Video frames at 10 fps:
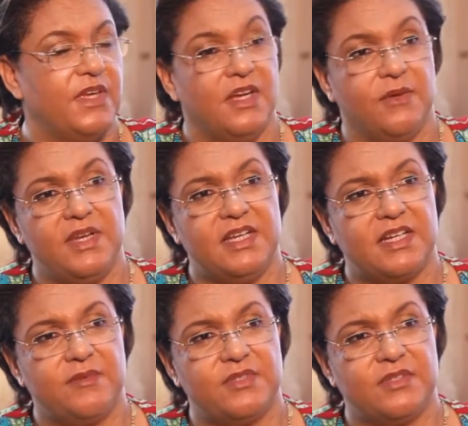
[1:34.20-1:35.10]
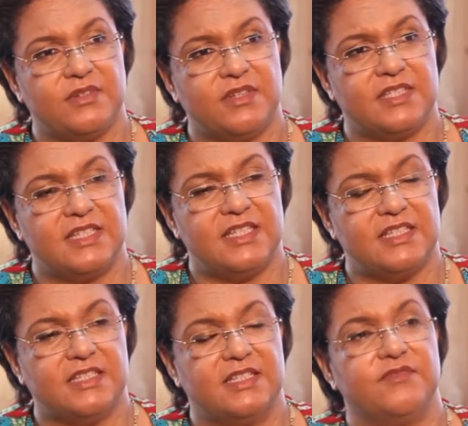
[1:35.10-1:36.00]
When it comes to the
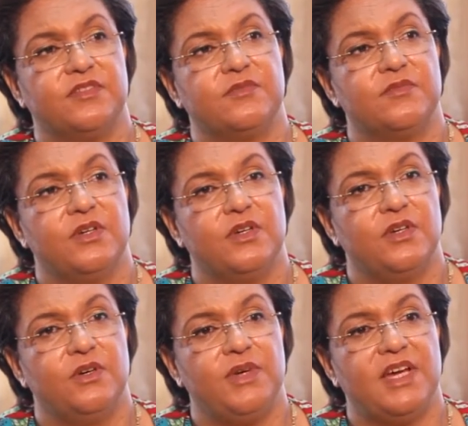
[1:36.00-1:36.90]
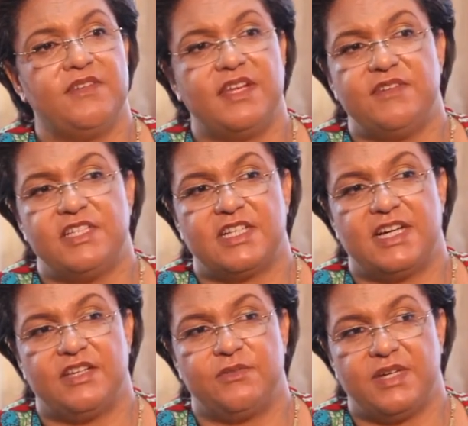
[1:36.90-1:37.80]
continental level, we have never
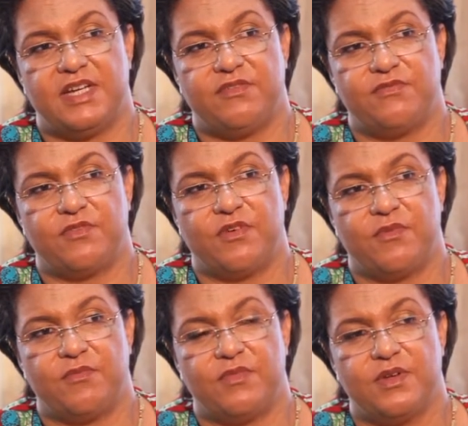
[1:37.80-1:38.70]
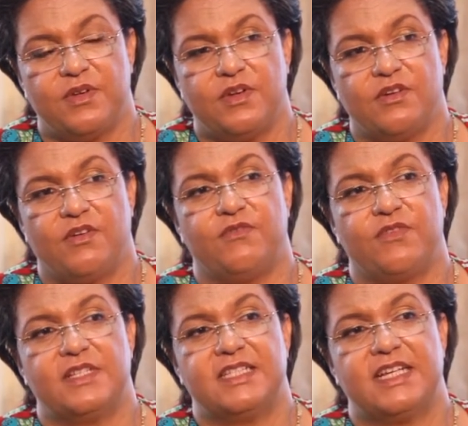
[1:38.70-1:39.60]
shied away from
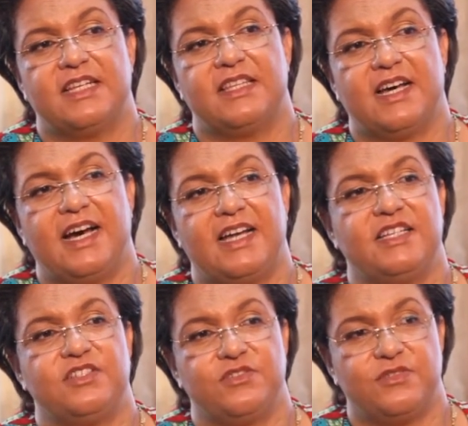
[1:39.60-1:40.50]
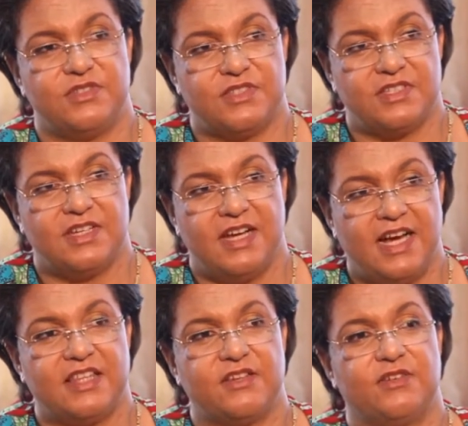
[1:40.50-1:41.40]
confronting the hard issues
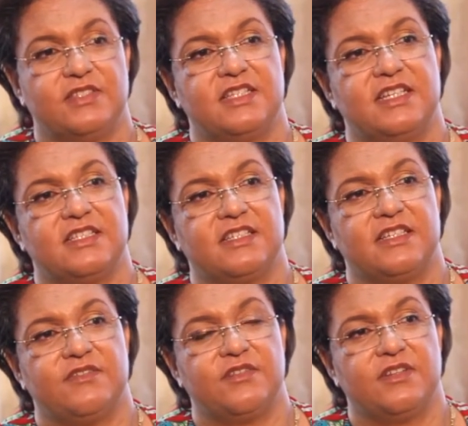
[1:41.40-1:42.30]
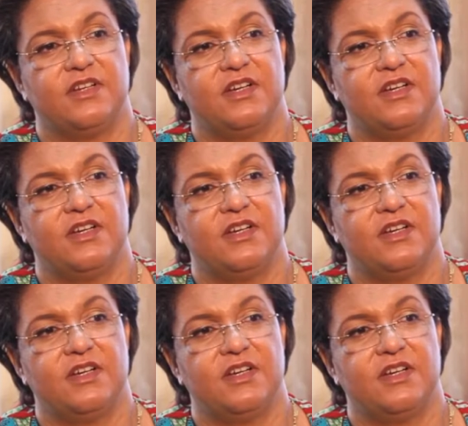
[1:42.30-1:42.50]
at the continental level.